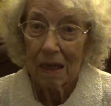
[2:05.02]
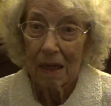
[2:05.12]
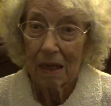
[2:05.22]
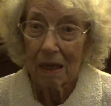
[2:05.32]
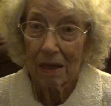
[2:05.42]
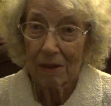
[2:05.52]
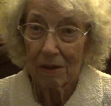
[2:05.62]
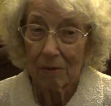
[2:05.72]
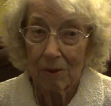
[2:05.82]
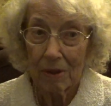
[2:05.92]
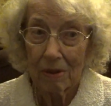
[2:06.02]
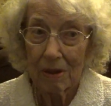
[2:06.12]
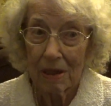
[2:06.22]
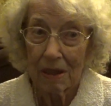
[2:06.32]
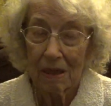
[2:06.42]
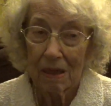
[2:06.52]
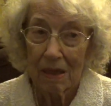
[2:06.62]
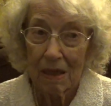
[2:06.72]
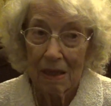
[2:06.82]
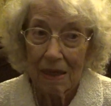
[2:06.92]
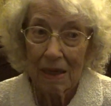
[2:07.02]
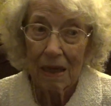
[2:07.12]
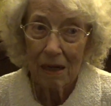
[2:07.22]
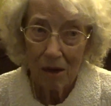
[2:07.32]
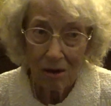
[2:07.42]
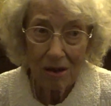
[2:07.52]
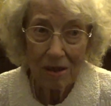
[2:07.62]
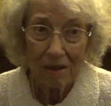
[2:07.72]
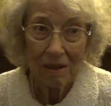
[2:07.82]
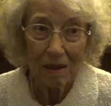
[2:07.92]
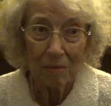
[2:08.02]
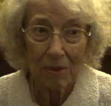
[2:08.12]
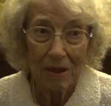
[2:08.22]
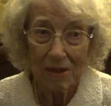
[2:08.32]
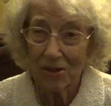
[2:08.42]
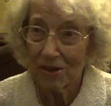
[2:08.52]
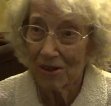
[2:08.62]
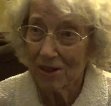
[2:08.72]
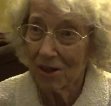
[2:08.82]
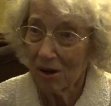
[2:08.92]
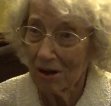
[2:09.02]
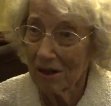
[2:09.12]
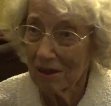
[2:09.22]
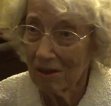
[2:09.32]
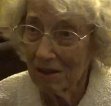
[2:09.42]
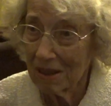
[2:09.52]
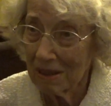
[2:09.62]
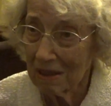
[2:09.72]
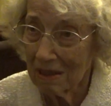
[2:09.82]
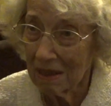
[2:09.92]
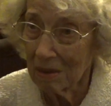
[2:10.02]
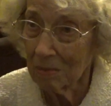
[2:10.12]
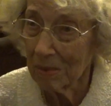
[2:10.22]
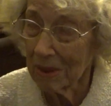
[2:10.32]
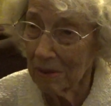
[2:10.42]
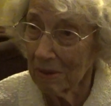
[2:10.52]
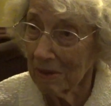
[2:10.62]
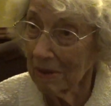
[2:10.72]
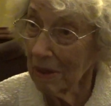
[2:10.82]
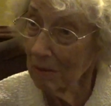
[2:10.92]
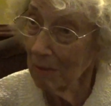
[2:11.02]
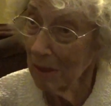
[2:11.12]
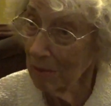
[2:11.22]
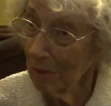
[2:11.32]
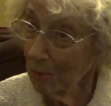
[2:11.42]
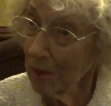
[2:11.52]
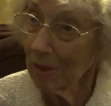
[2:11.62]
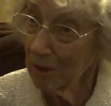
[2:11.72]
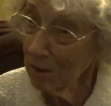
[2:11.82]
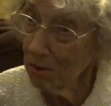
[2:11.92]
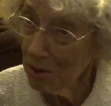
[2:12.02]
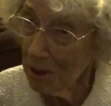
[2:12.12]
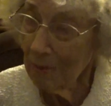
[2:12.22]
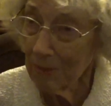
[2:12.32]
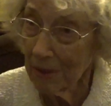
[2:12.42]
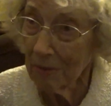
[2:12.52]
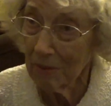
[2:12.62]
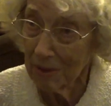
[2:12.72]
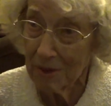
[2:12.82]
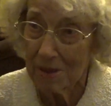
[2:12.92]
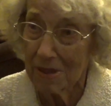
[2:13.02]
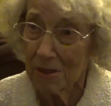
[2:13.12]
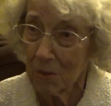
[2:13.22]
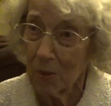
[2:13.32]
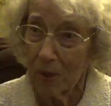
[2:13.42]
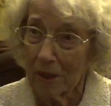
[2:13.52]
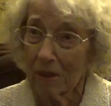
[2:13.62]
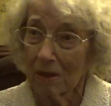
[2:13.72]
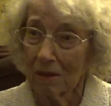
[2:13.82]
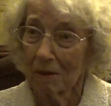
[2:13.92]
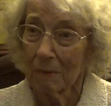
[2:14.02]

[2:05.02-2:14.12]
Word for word: And I thought, well, garden club. I should start a garden club, and then maybe we could do something with this square.